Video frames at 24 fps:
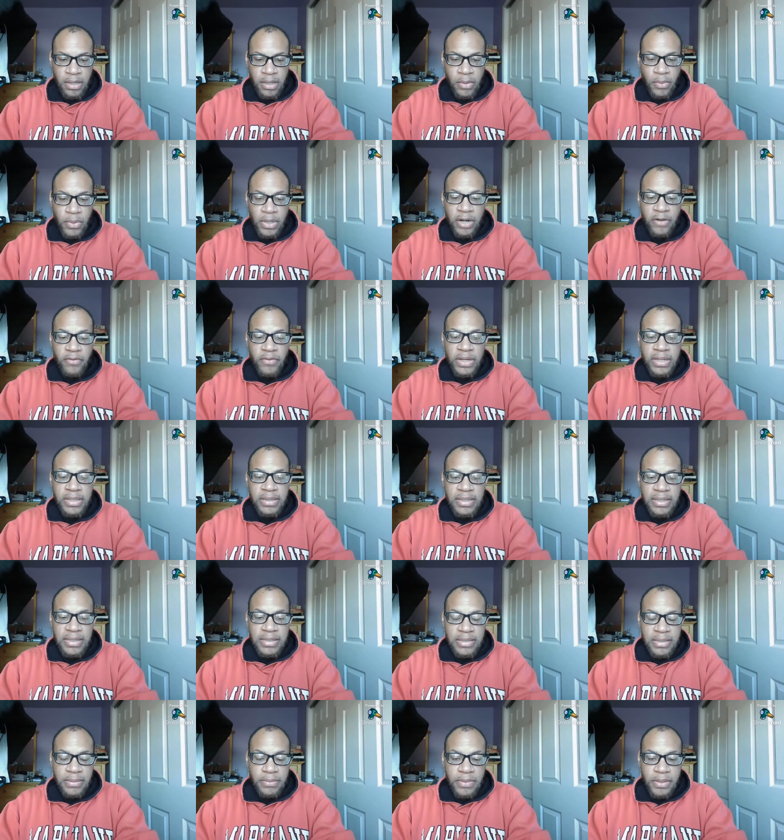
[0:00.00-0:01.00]
When I read
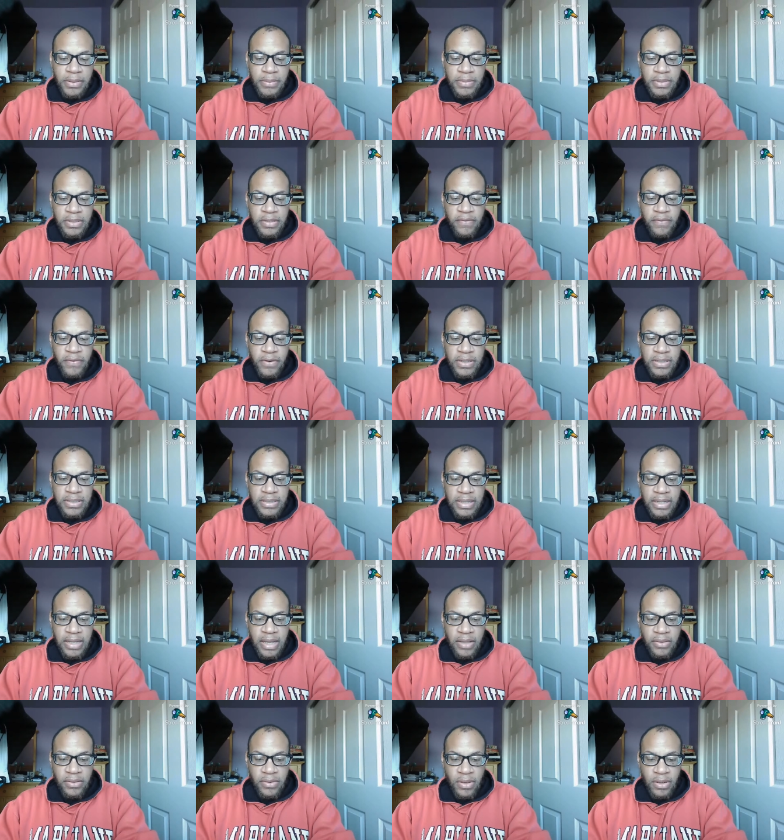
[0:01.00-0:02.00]
these symptoms, the first
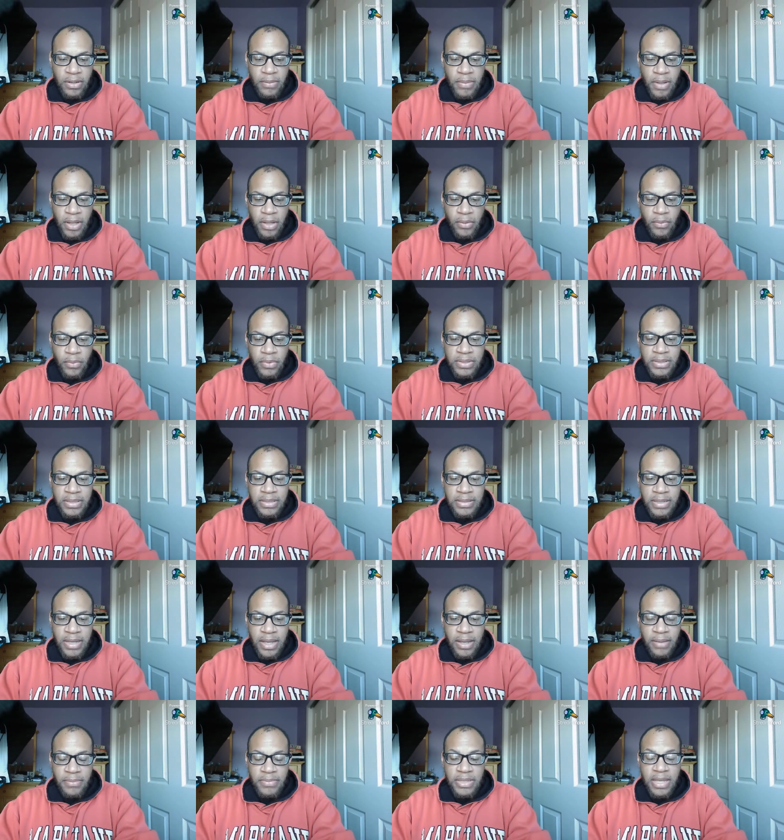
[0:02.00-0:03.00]
thing I thought about was the
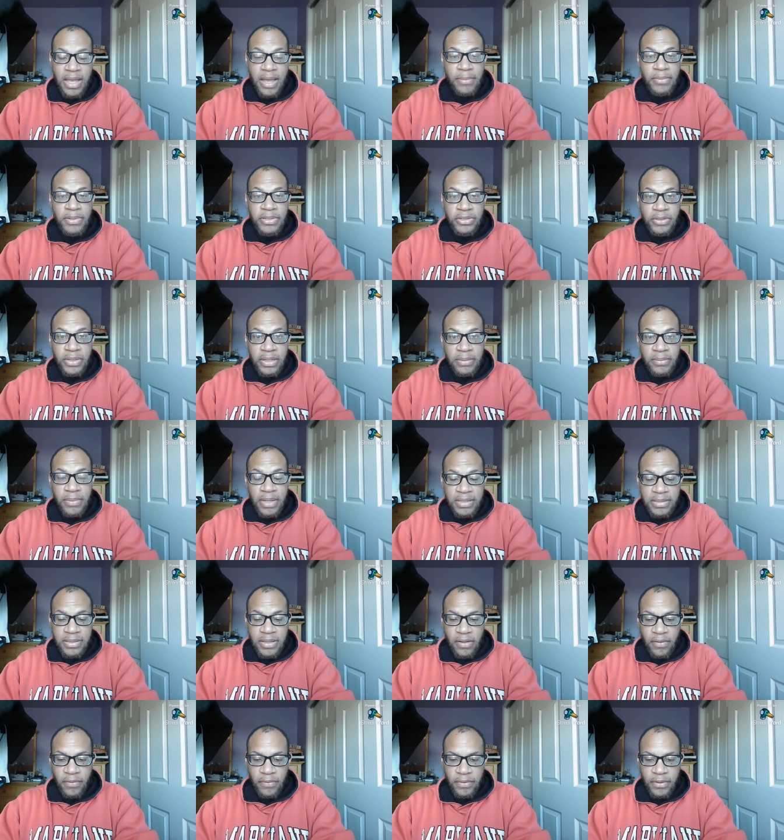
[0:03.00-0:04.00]
times I betrayed
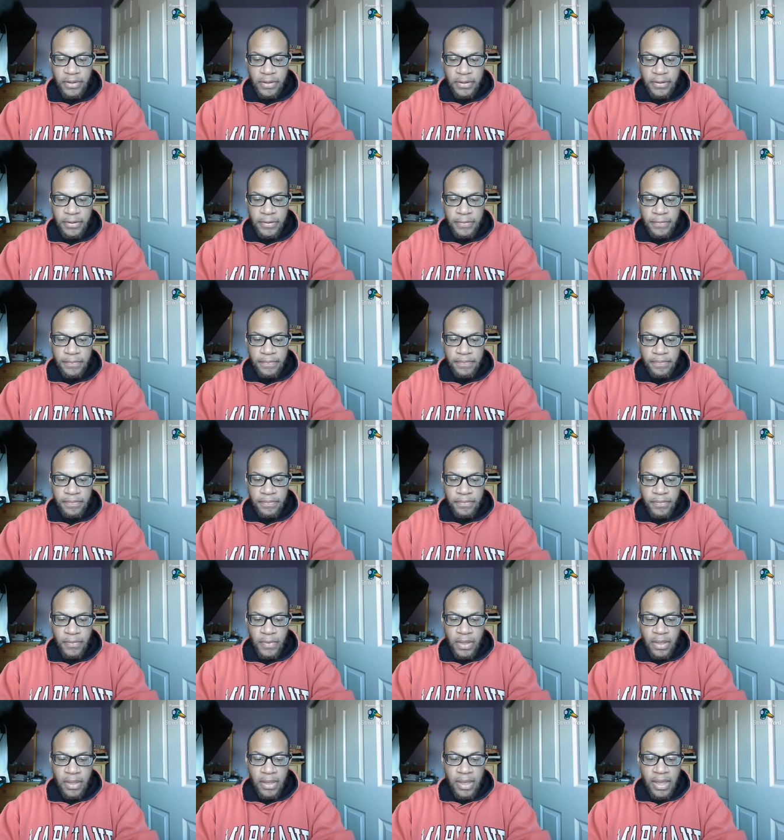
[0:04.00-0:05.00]
myself.
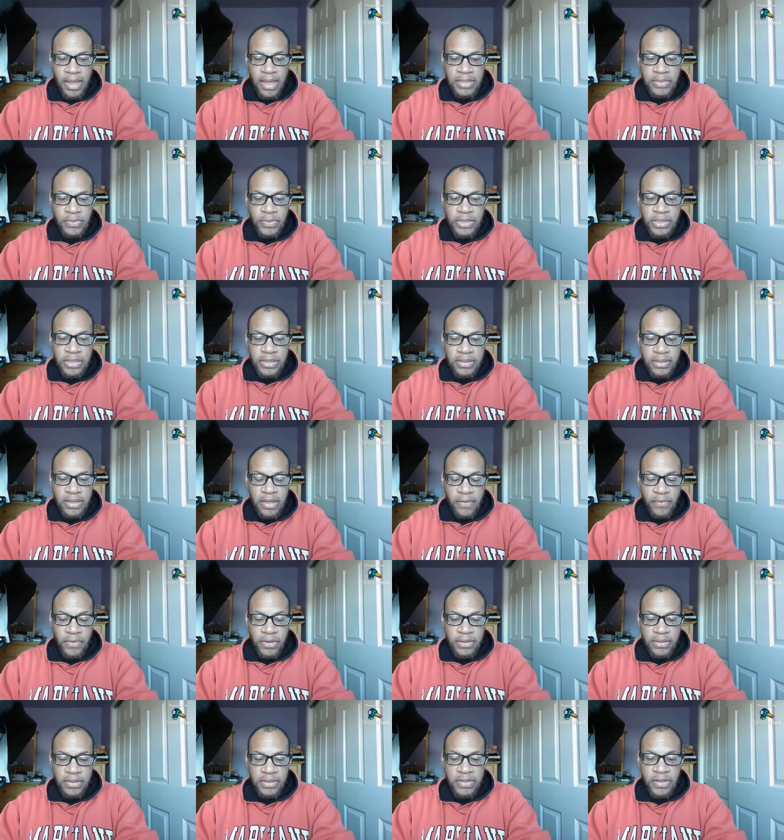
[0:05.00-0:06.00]
As we just
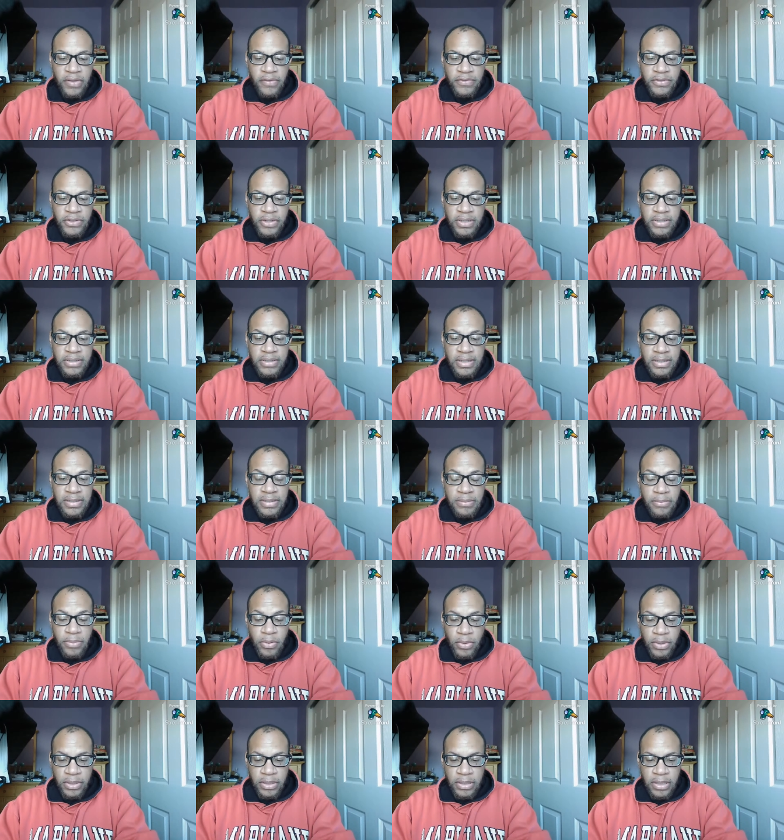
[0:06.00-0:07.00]
covered, self trust is
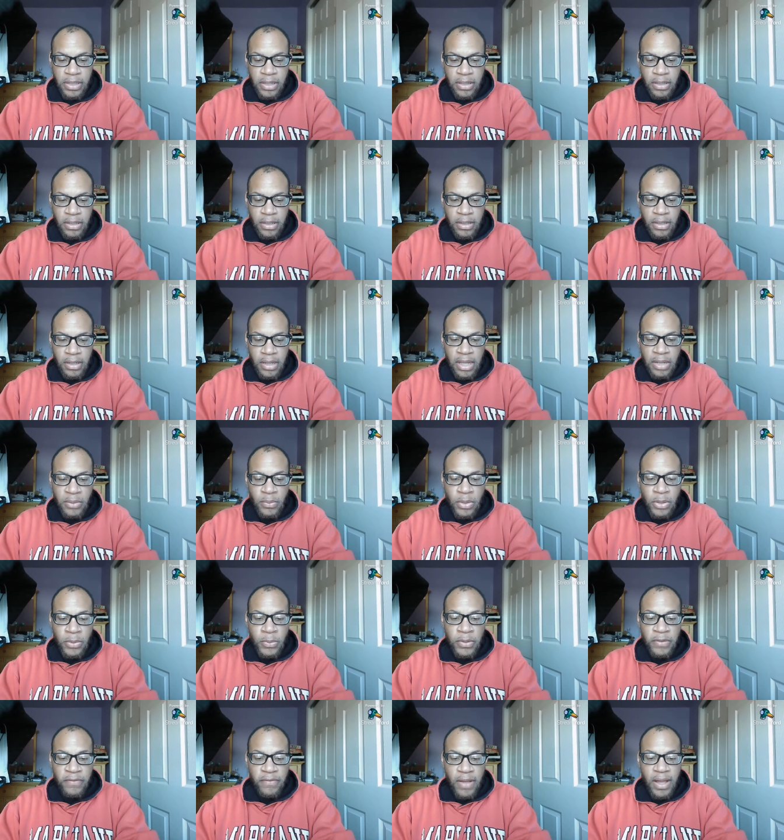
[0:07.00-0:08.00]
important, and
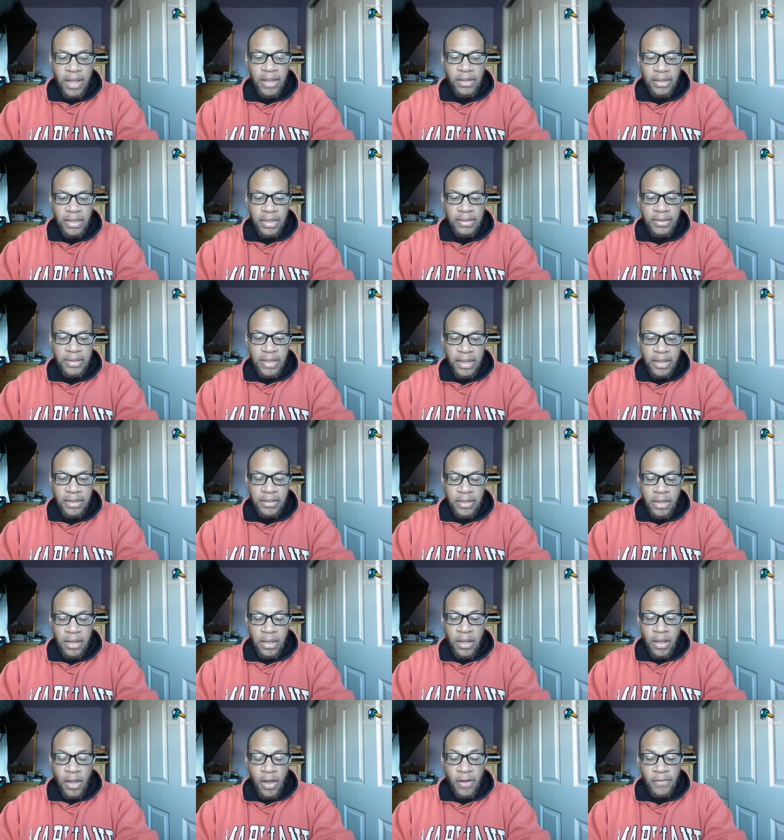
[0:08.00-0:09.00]
when we violate that,
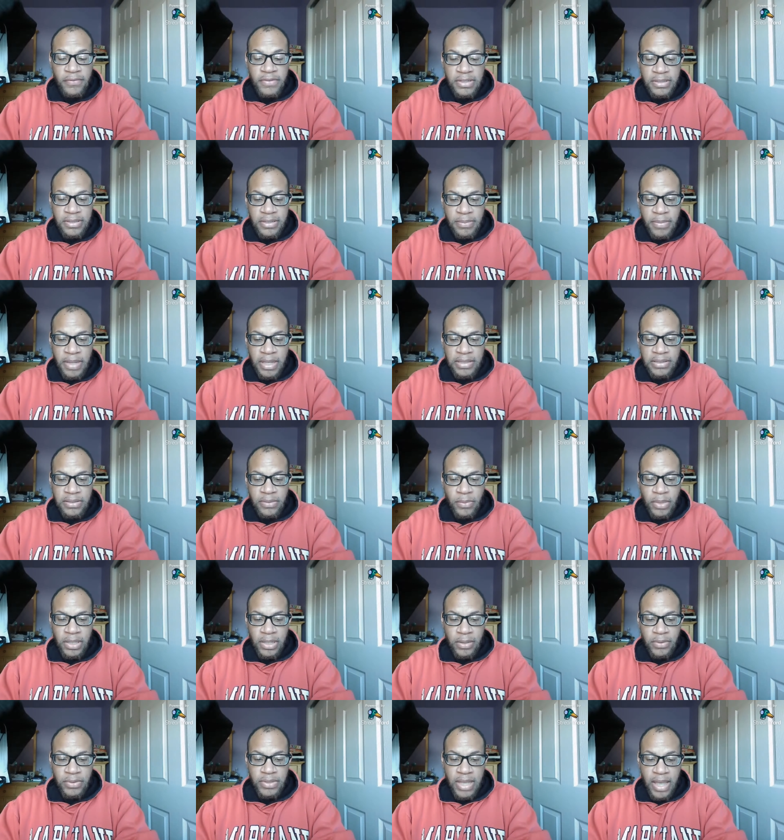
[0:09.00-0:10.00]
often to make
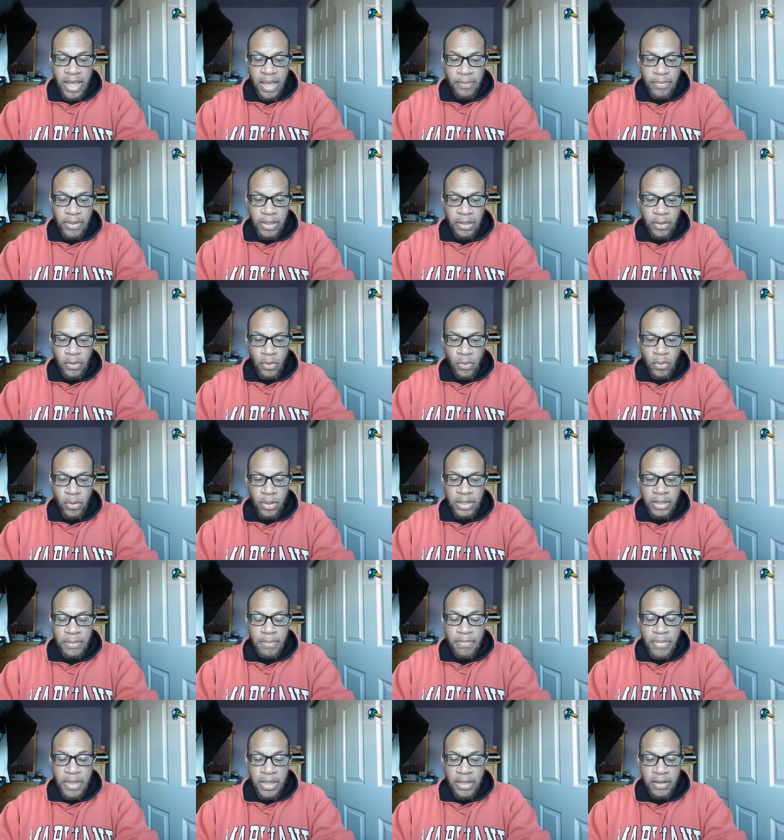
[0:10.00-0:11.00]
someone else happy or in
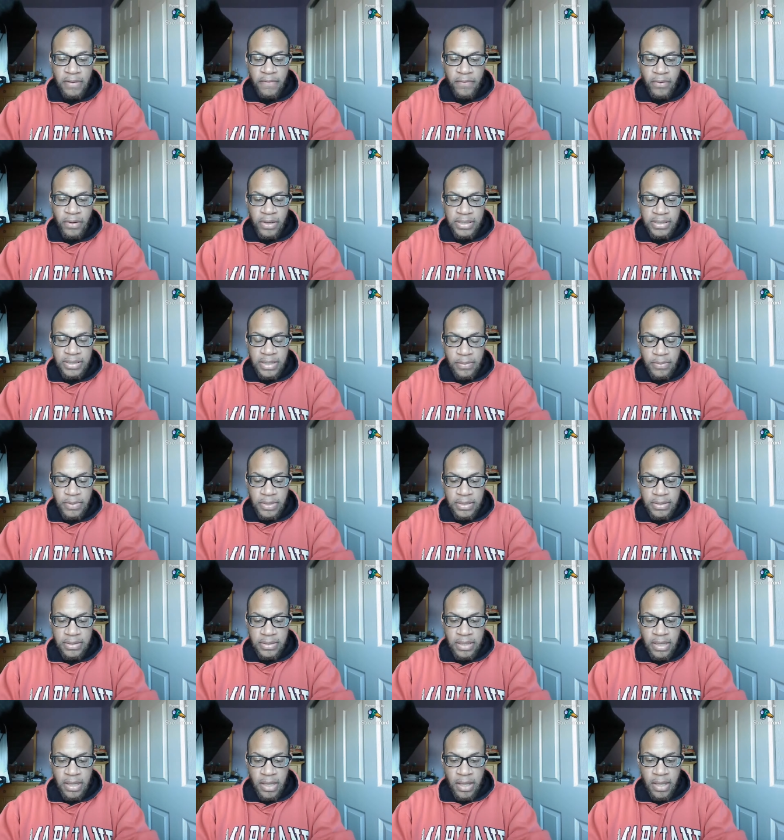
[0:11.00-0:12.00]
a bid for
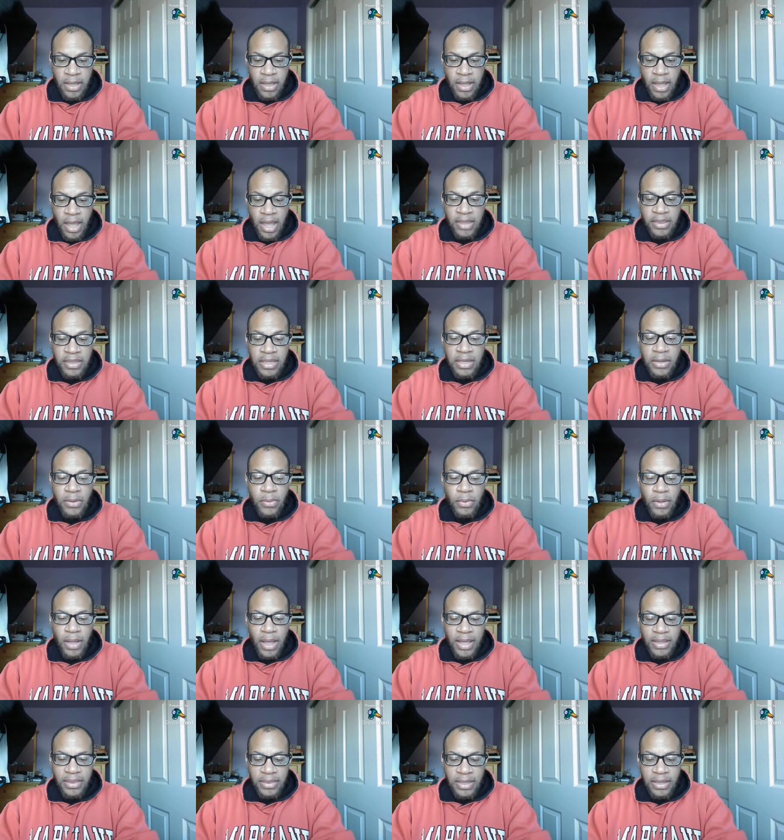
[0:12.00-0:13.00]
acceptance, I
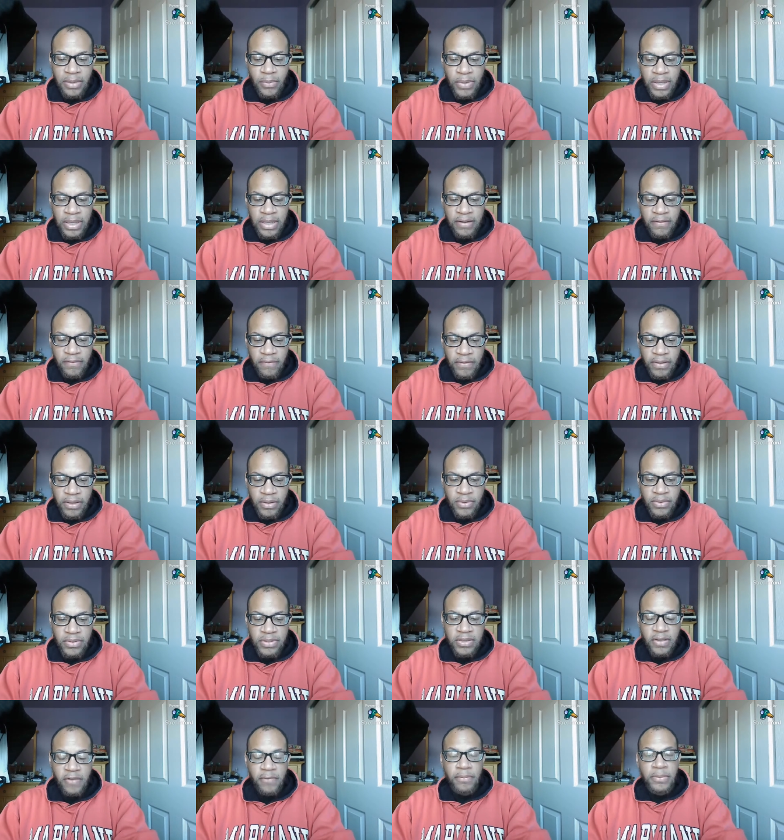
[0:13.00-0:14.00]
think we can feel
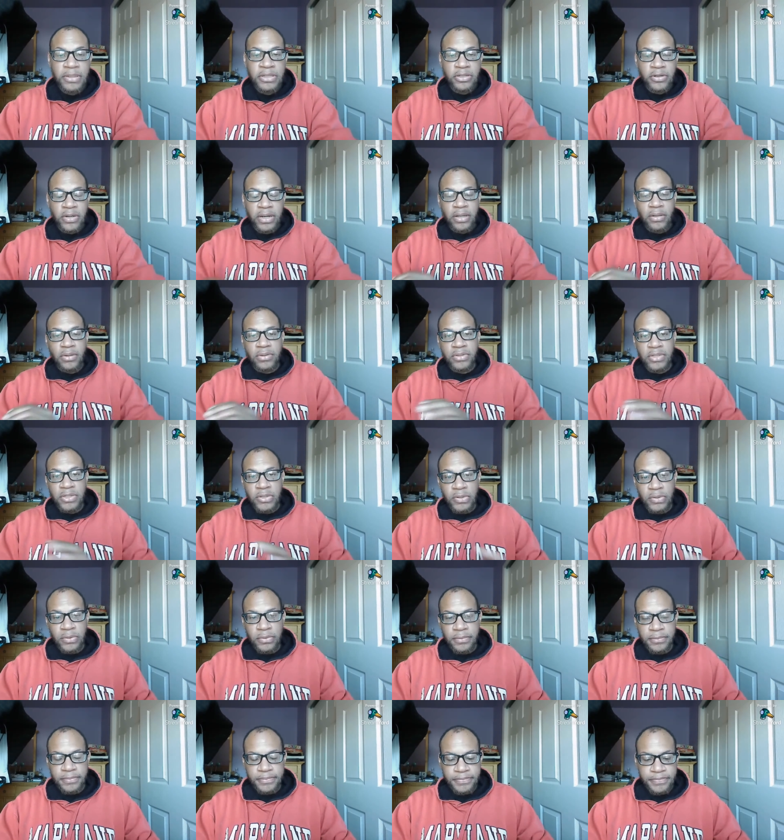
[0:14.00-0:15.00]
self betrayal too.